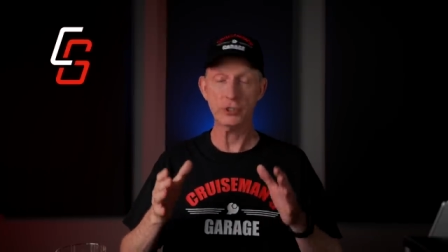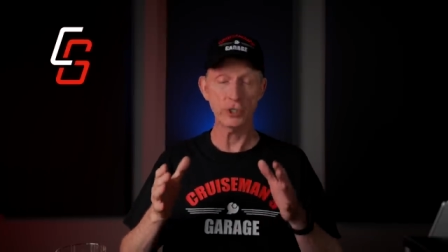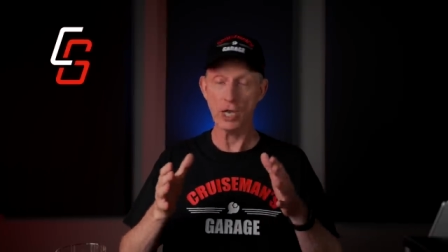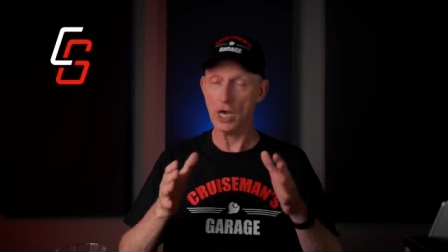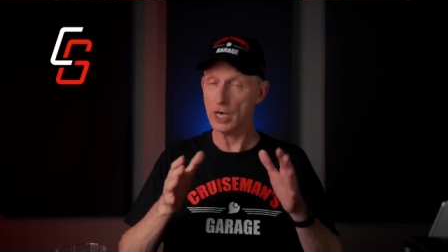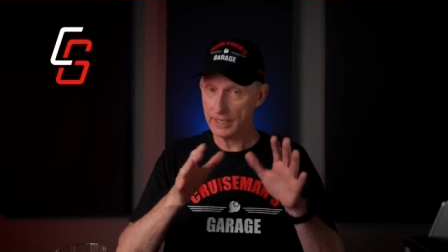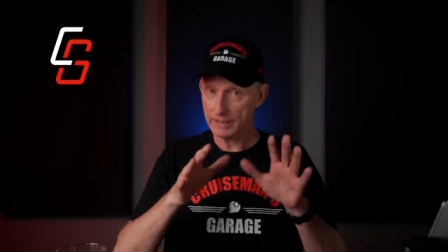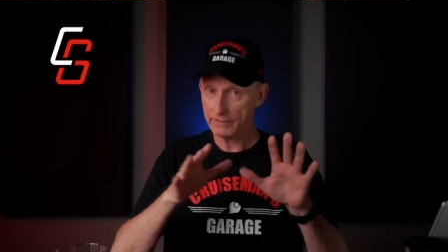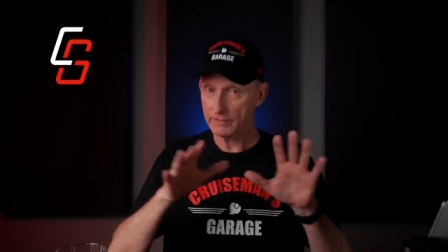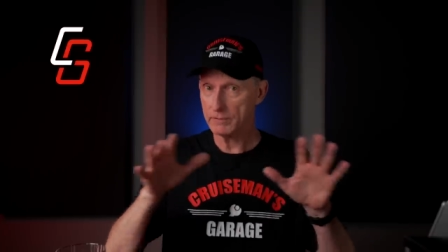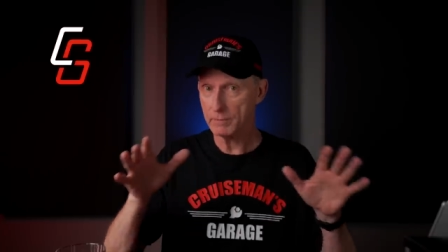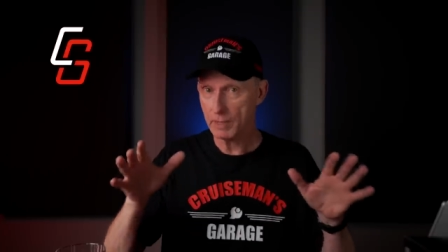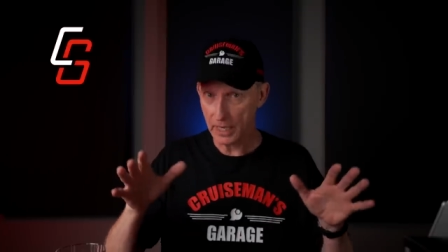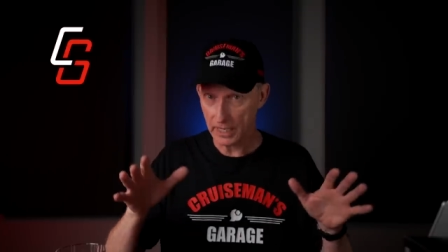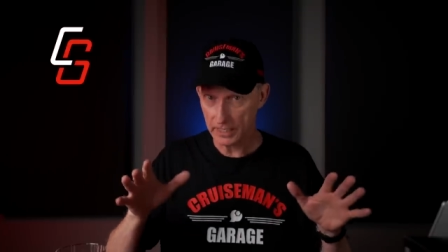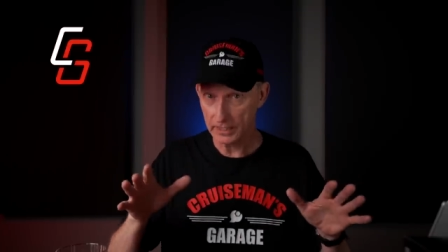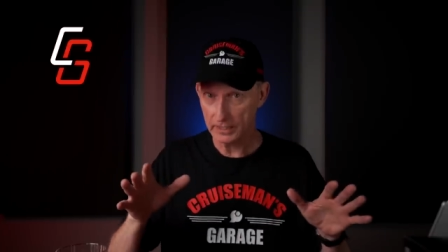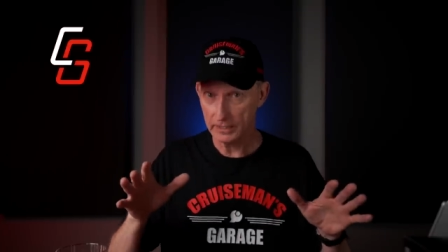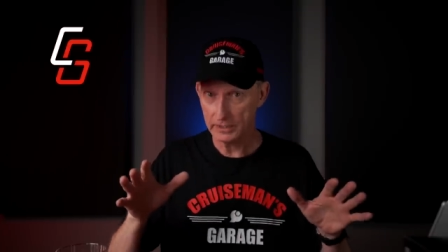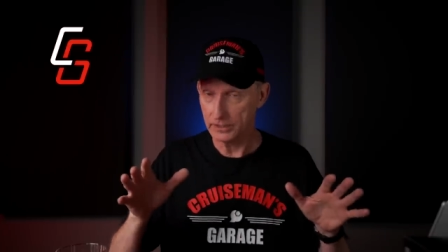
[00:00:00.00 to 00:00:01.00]
Not
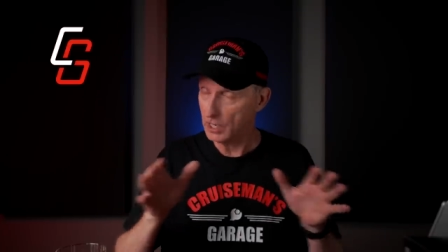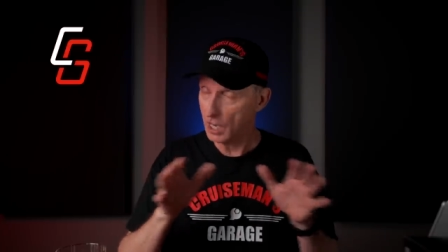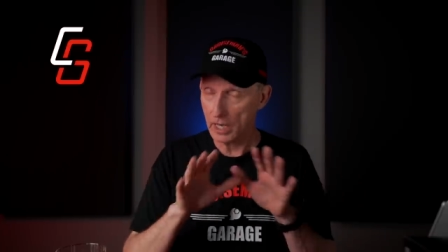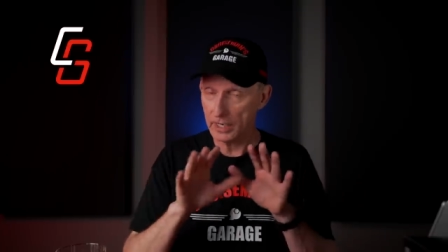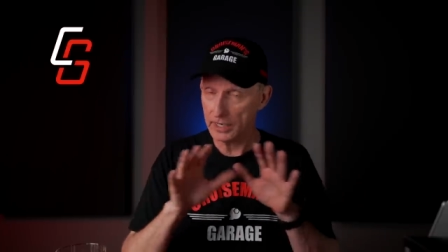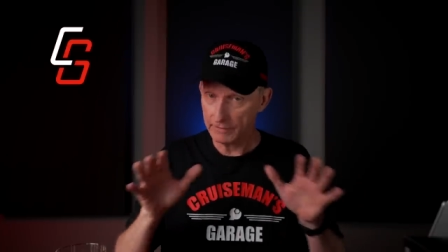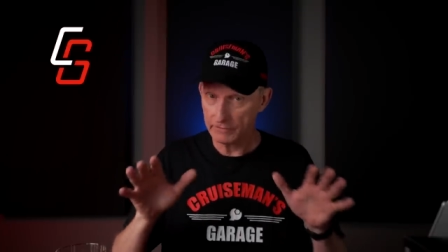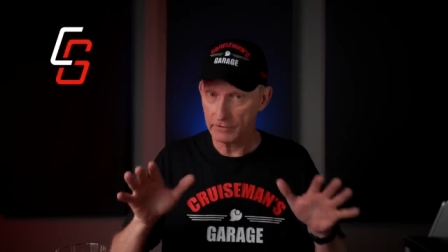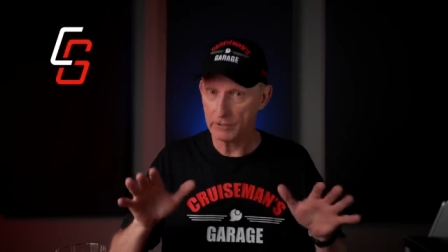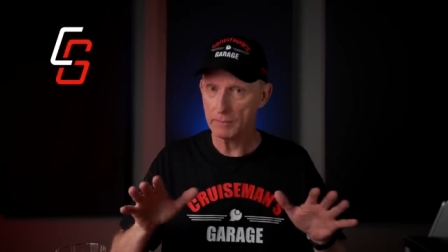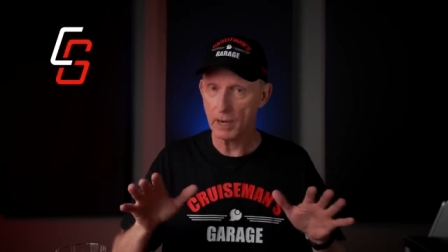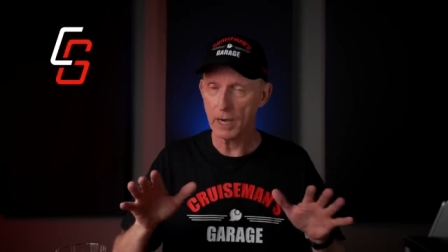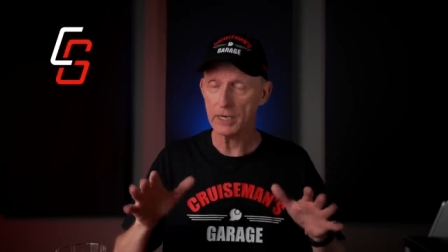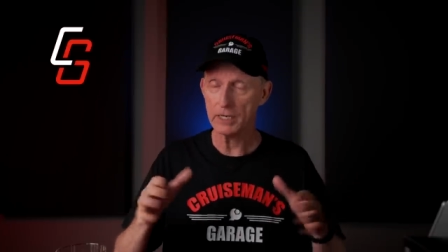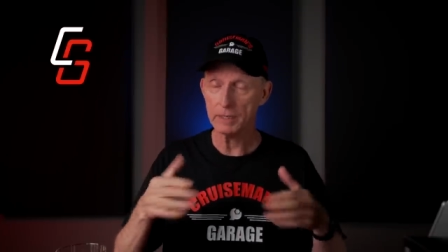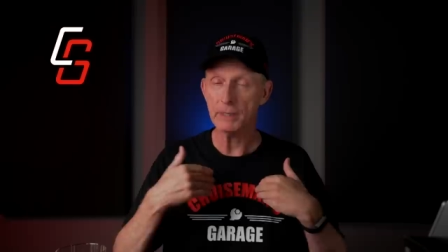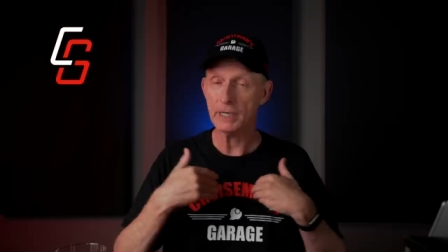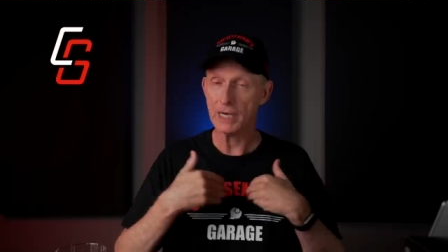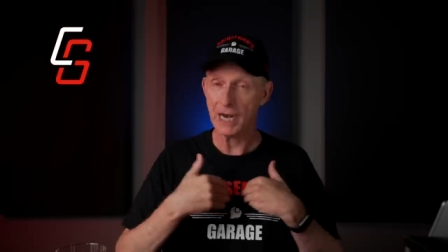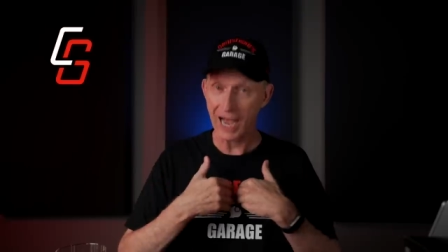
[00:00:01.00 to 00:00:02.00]
everybody, not
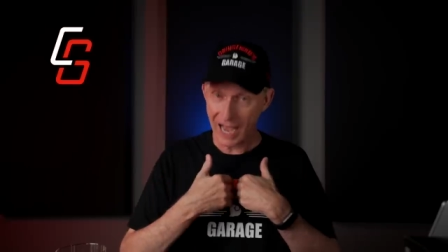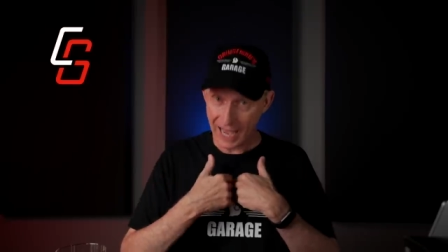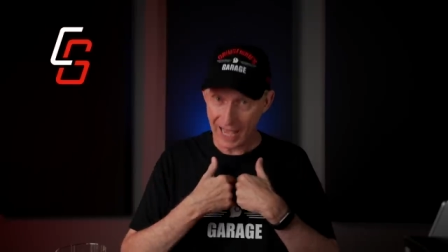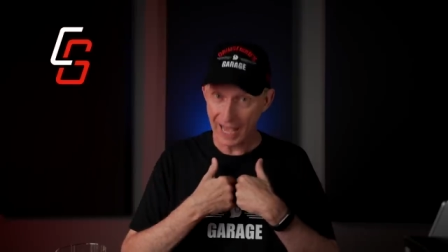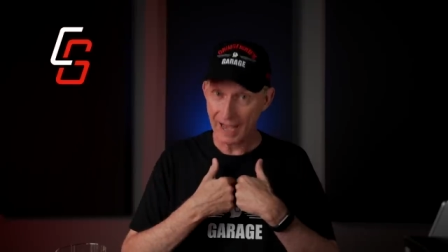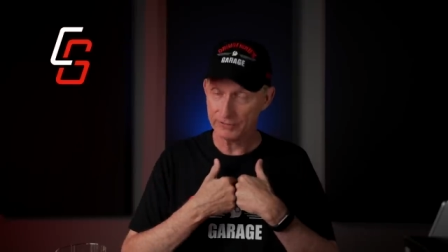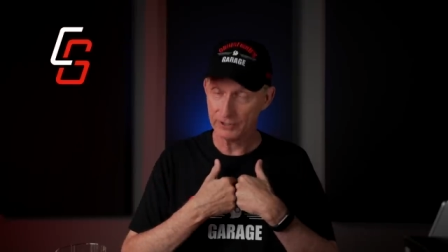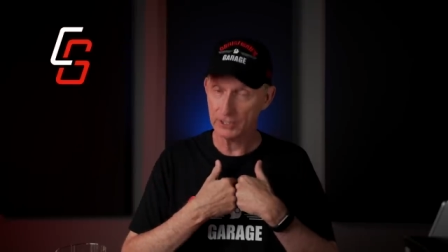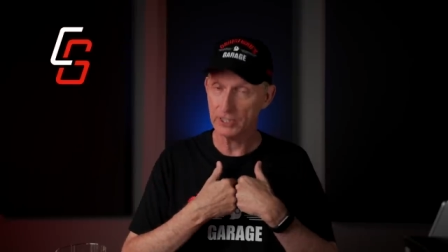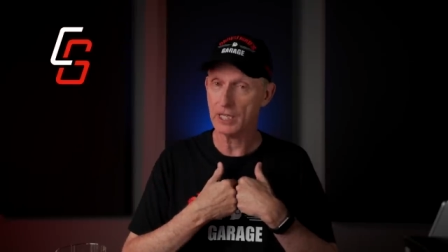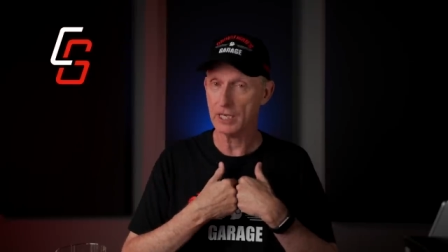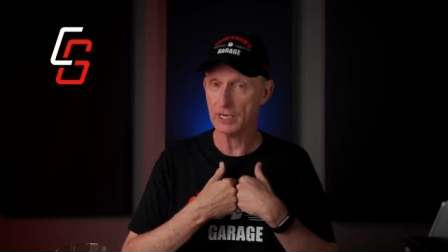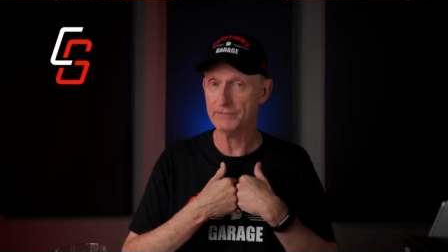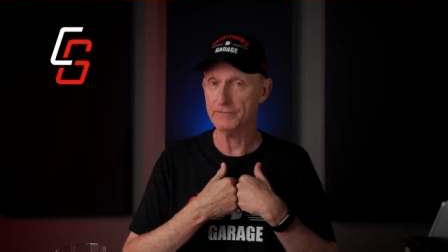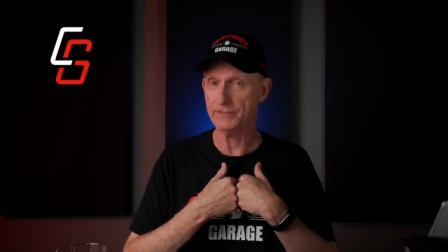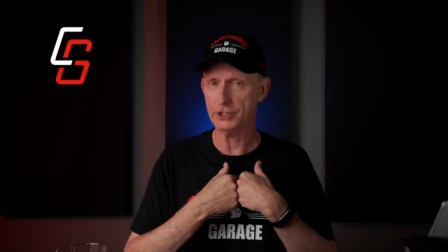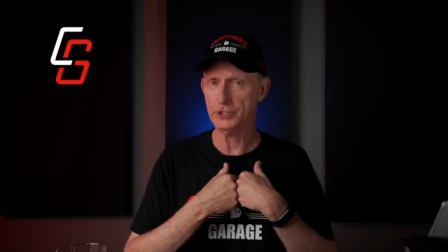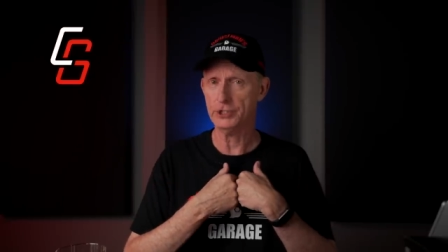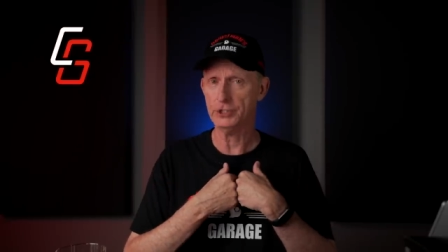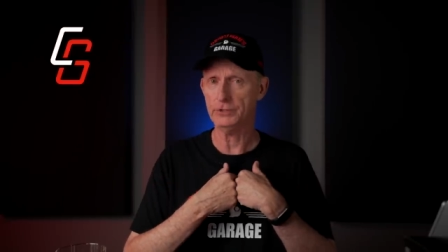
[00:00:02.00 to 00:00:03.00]
everybody, but I have a lot
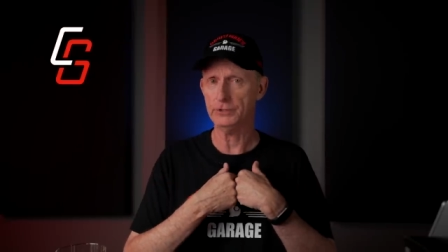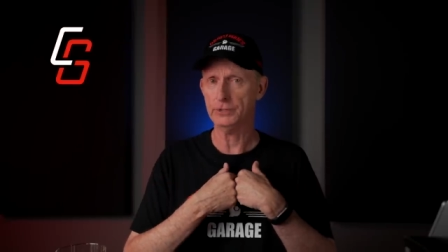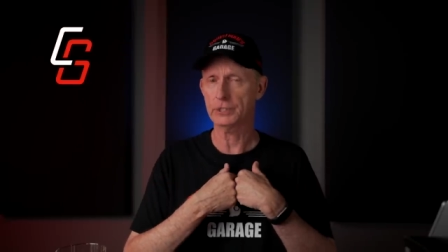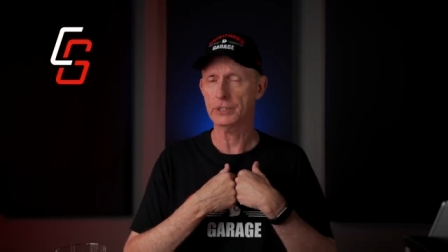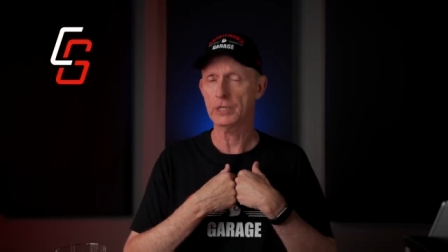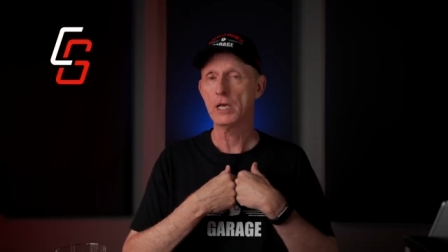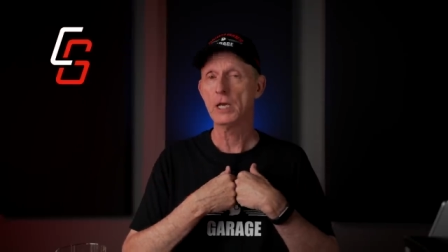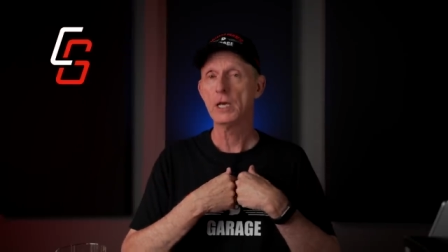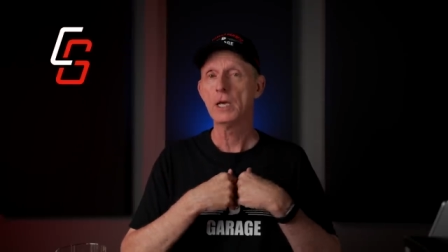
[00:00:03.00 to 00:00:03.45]
of issues